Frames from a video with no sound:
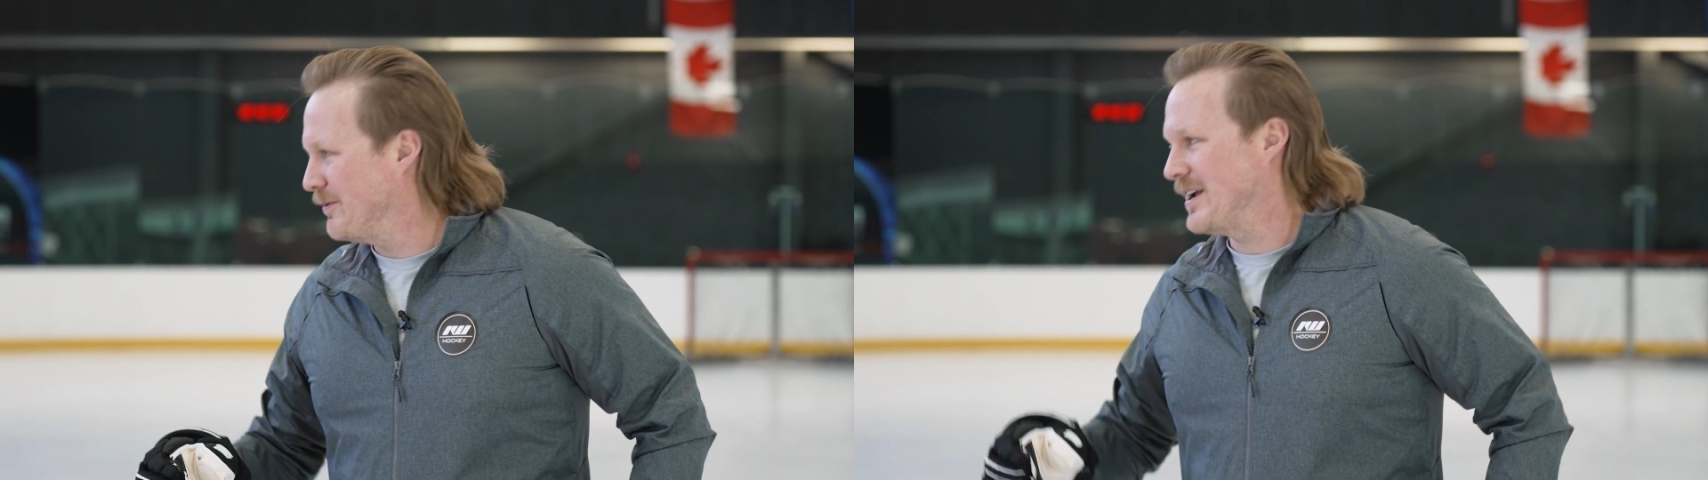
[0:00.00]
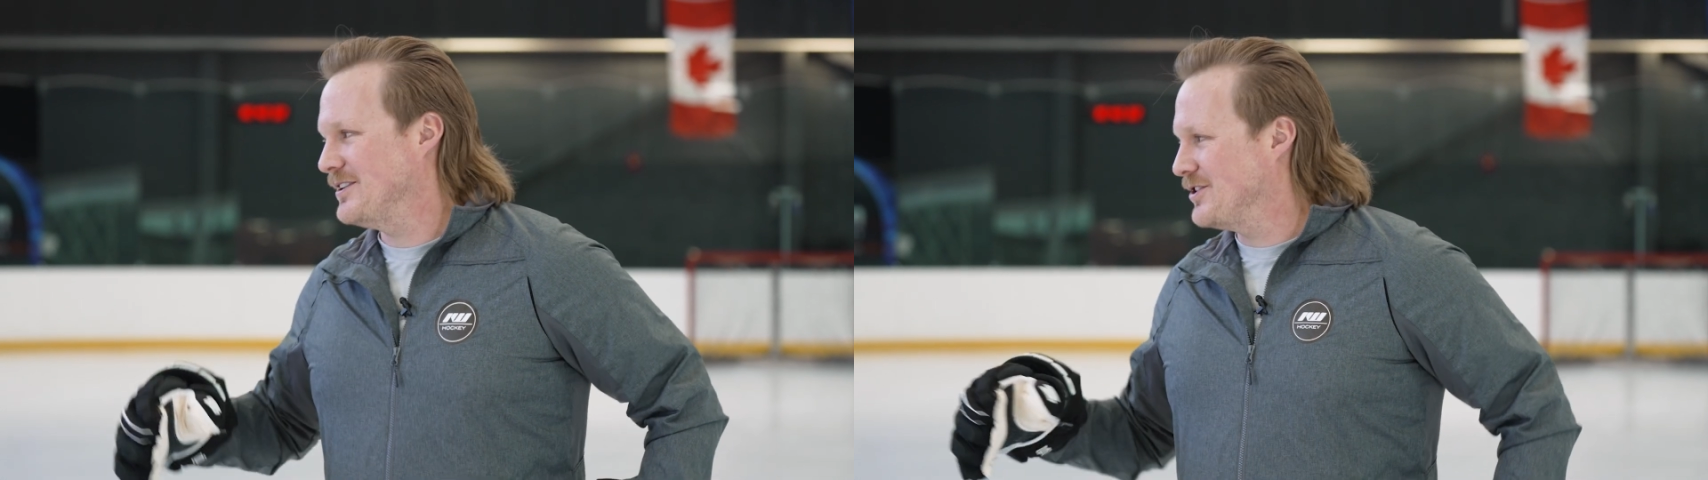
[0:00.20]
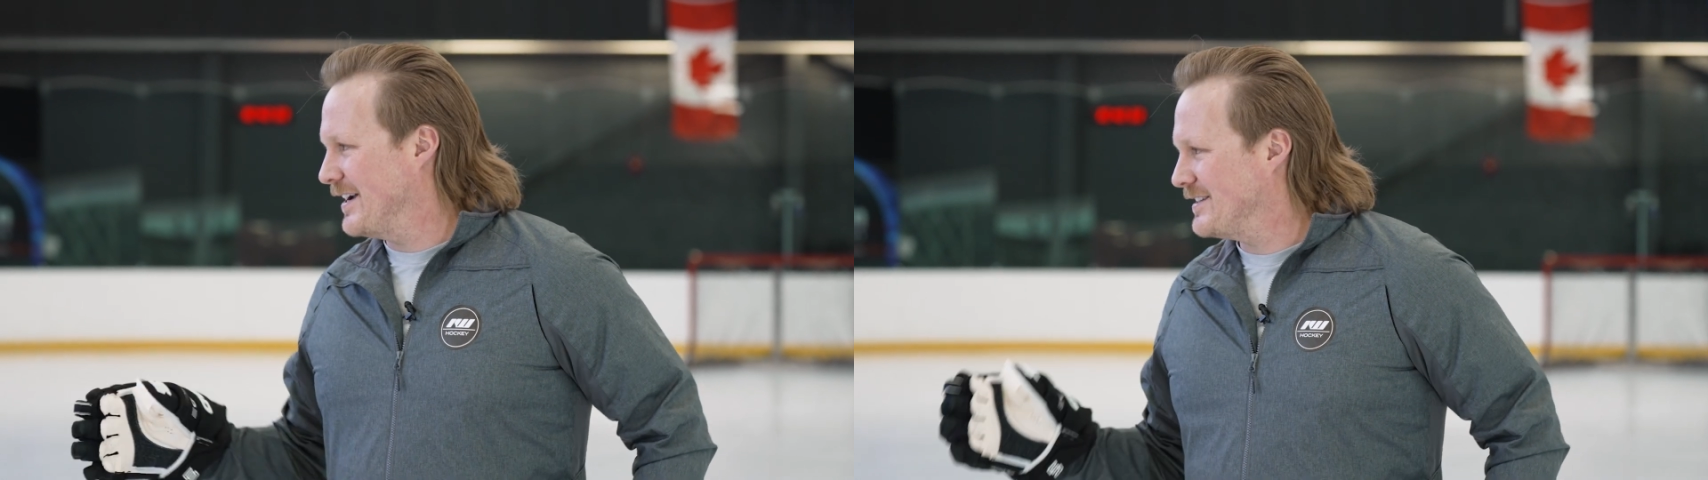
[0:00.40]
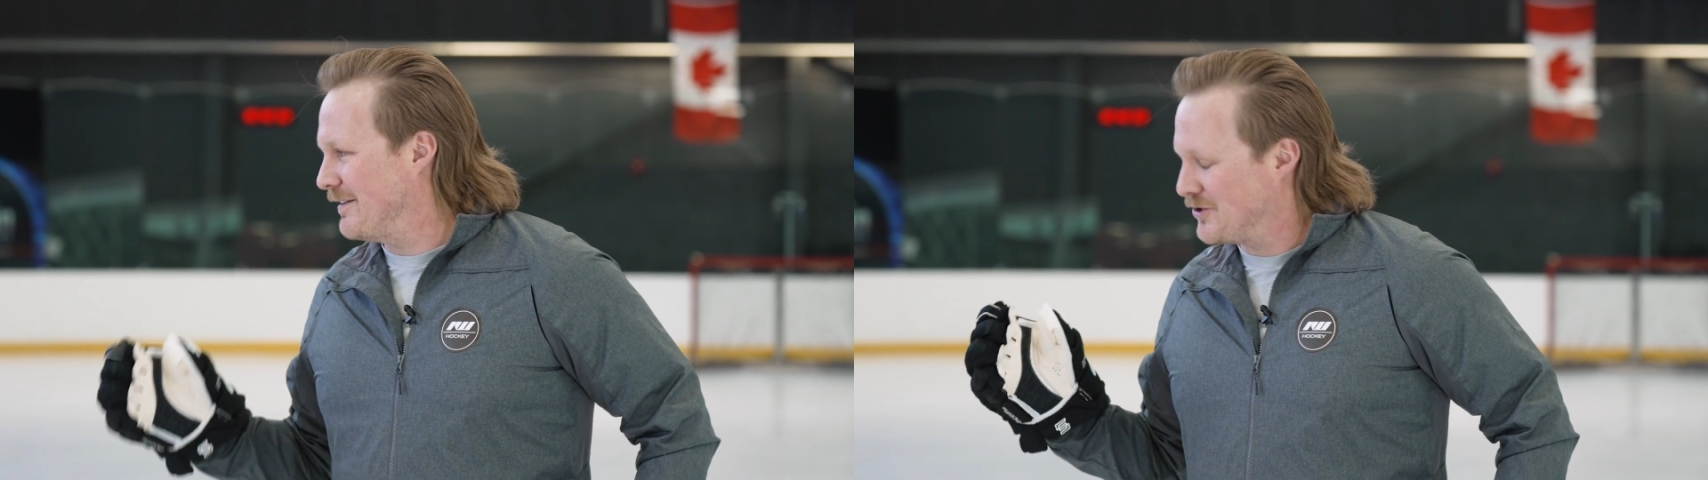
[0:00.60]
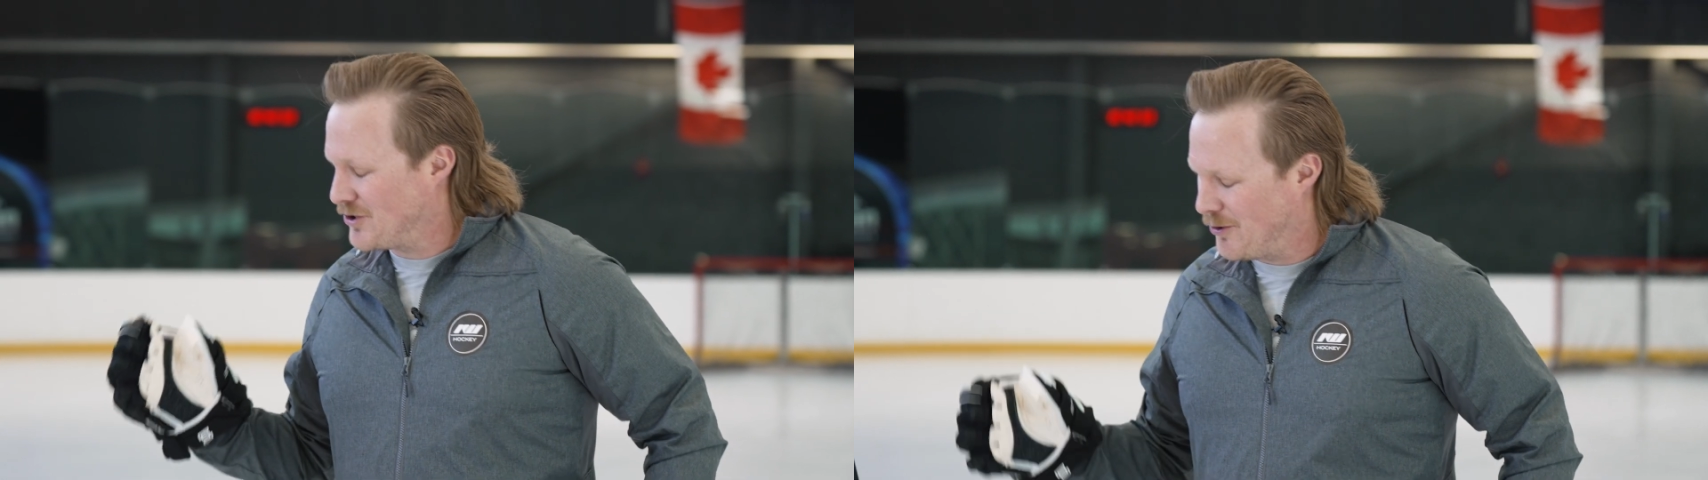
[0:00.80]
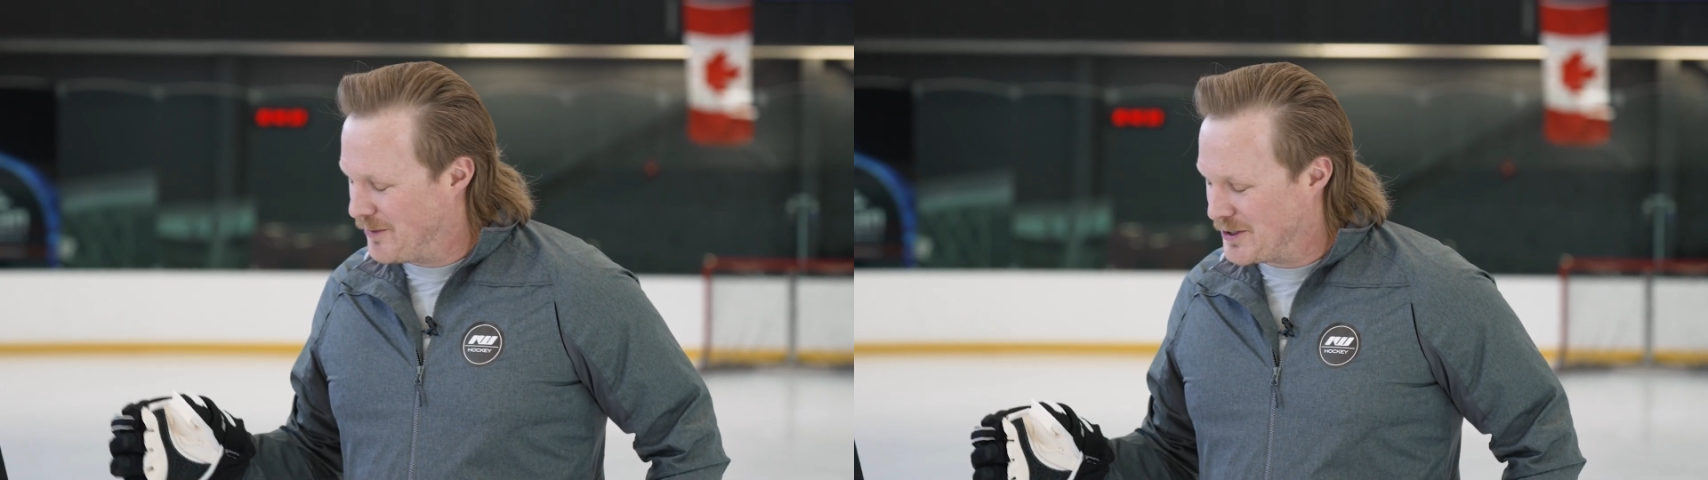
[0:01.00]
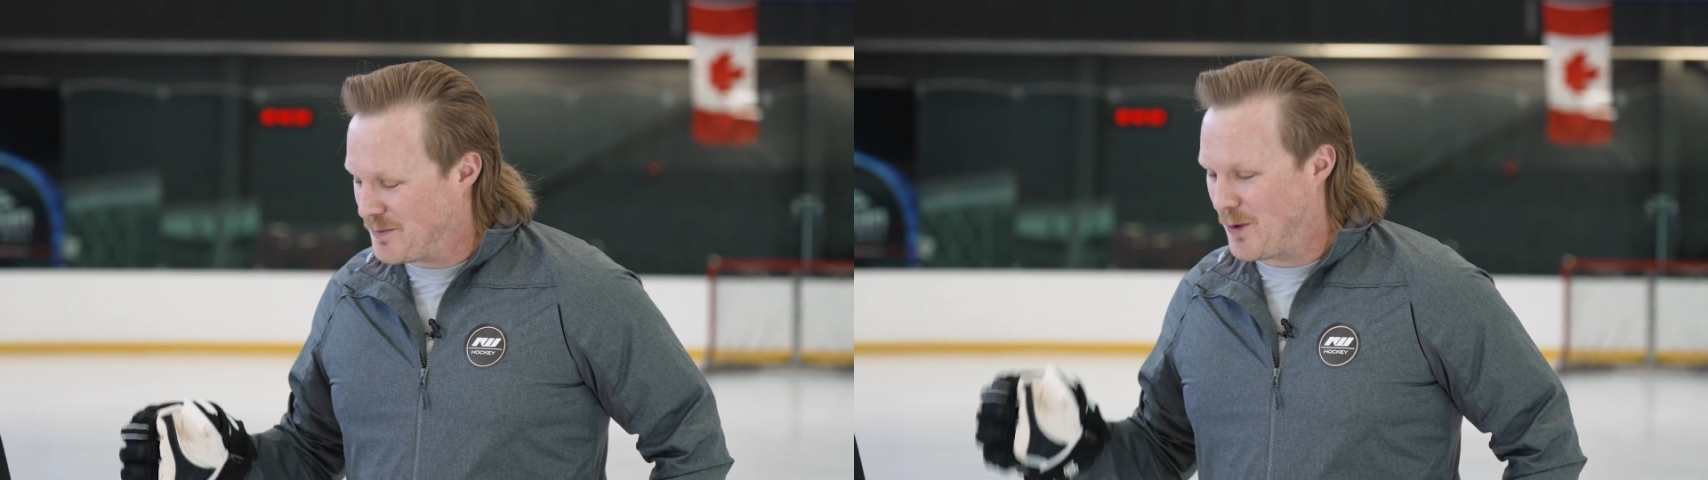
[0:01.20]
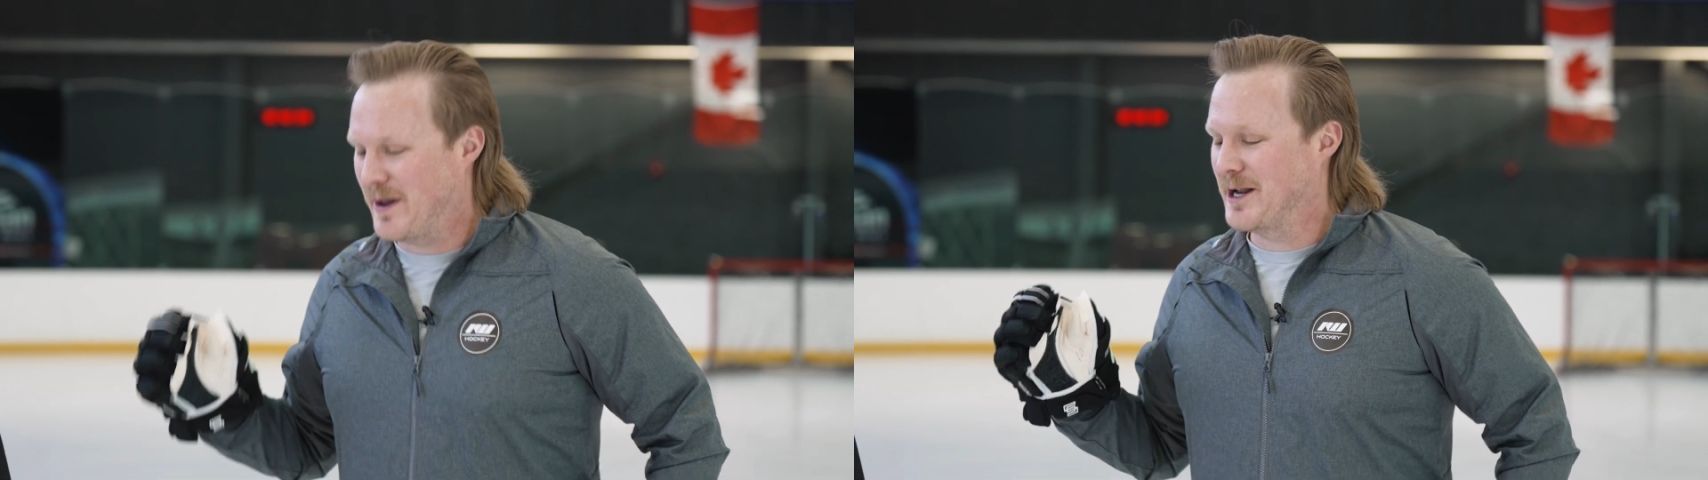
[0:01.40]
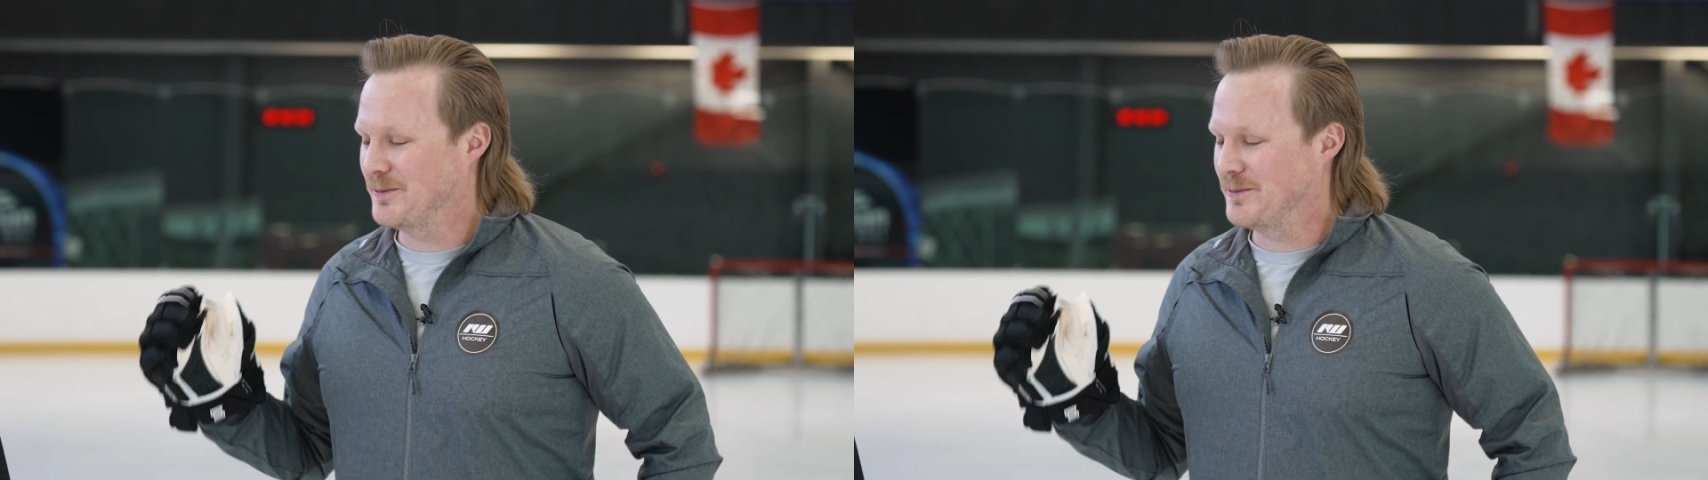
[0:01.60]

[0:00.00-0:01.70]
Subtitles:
because you guys have so much momentum,